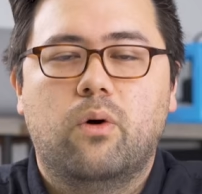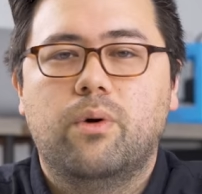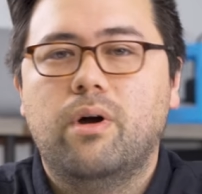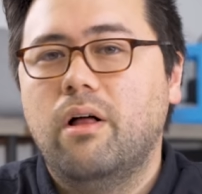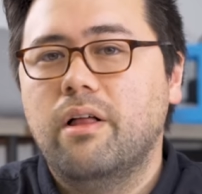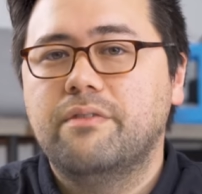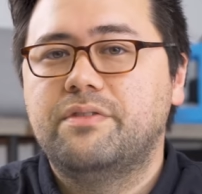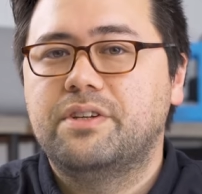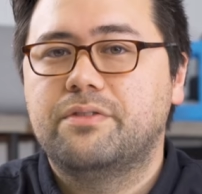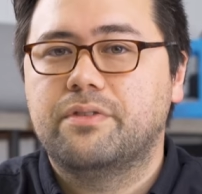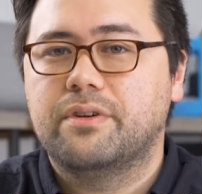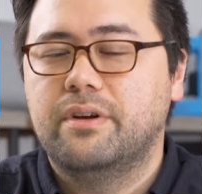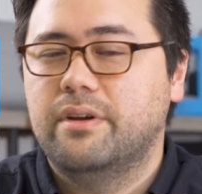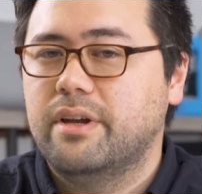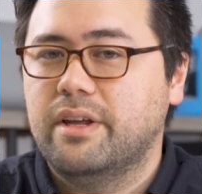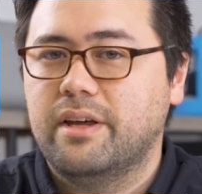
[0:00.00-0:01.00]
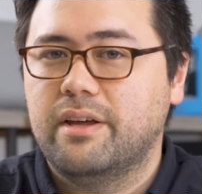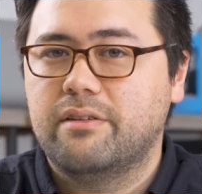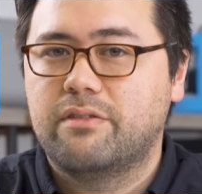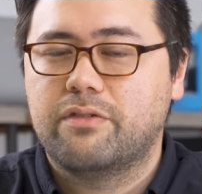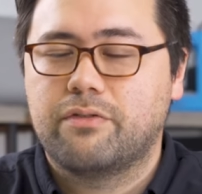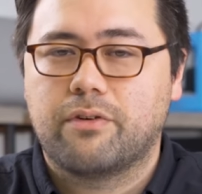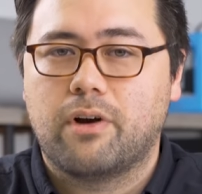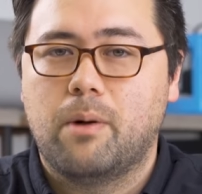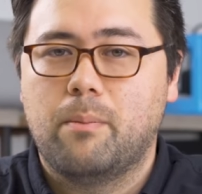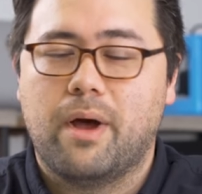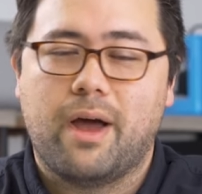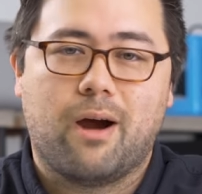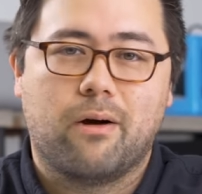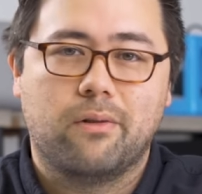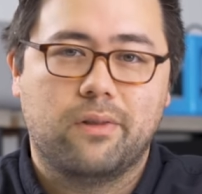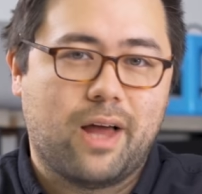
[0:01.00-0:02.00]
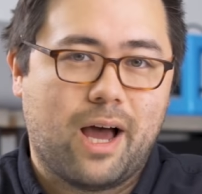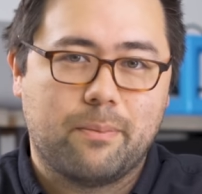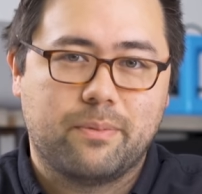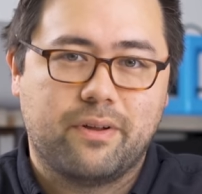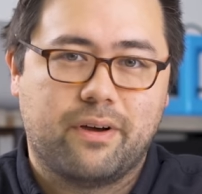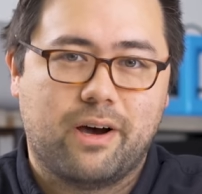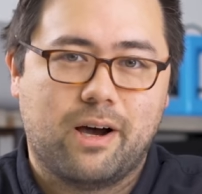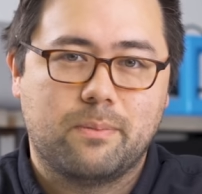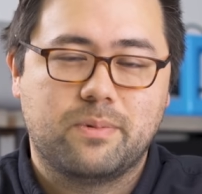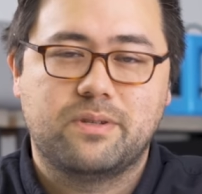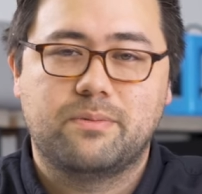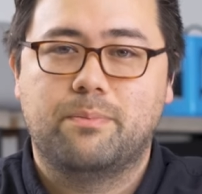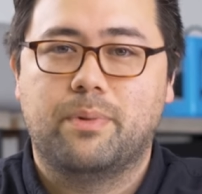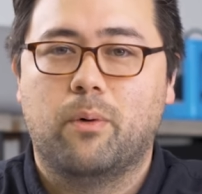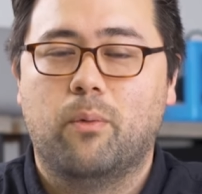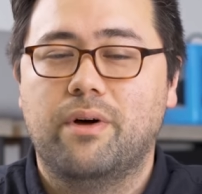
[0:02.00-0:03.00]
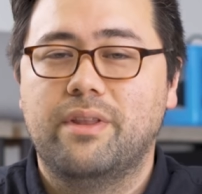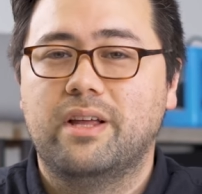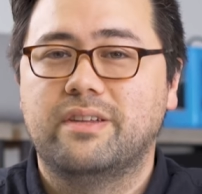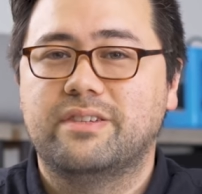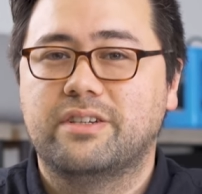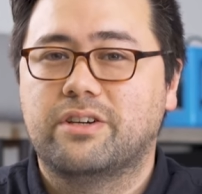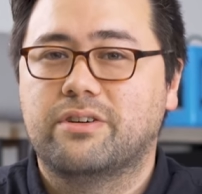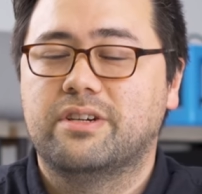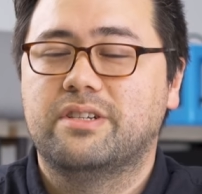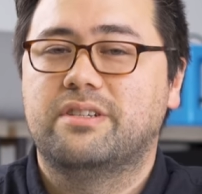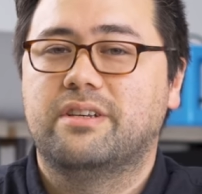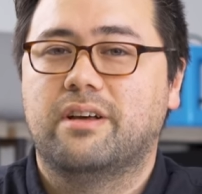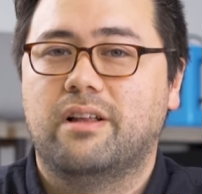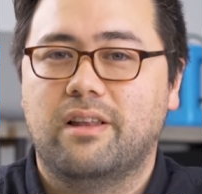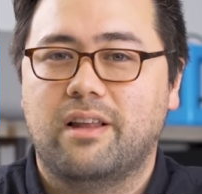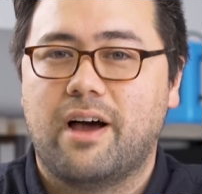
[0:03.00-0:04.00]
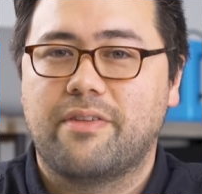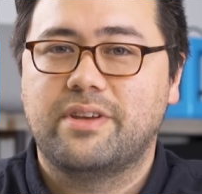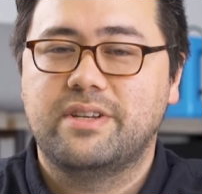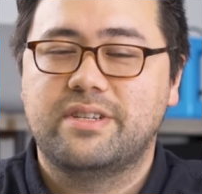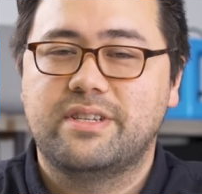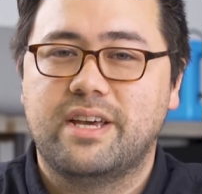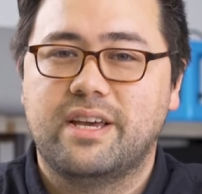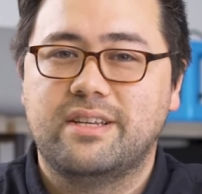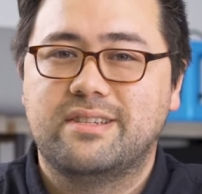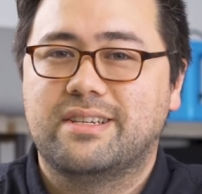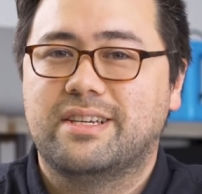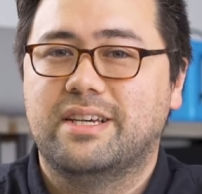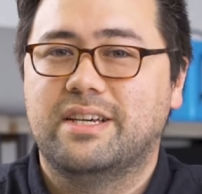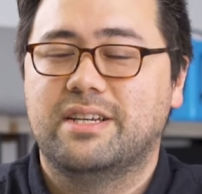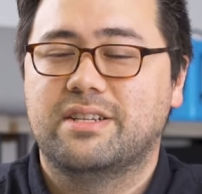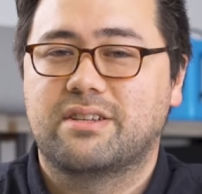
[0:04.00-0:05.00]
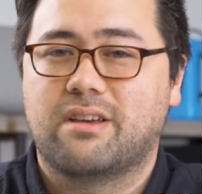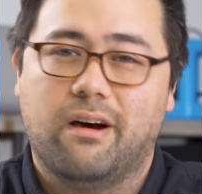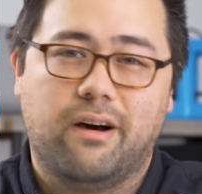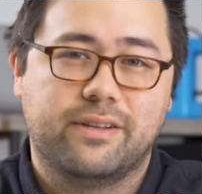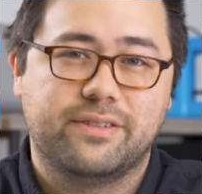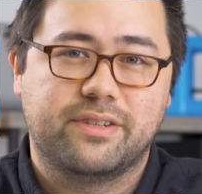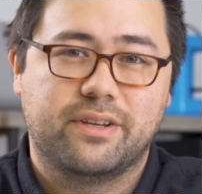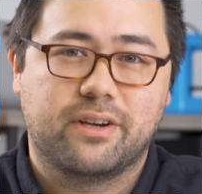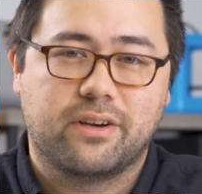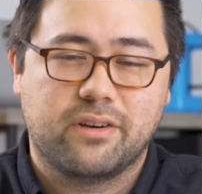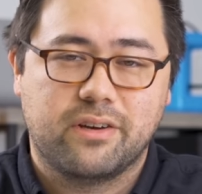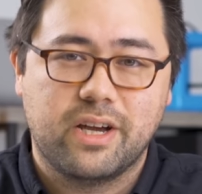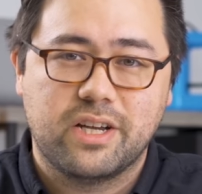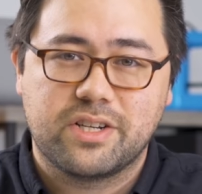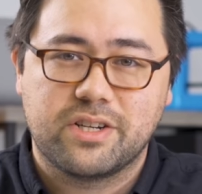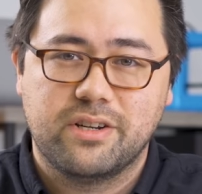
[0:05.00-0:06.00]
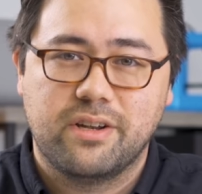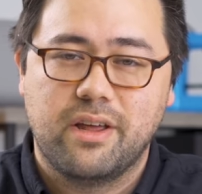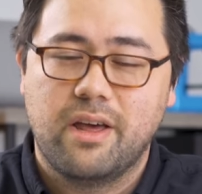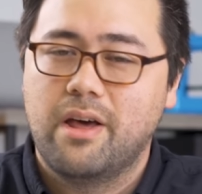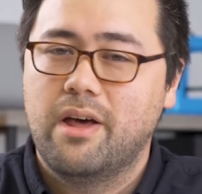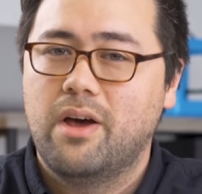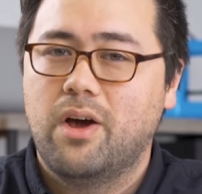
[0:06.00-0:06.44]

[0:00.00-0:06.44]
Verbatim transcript: We all have different needs from our laptops, but one that's increasing a lot these days is content creation,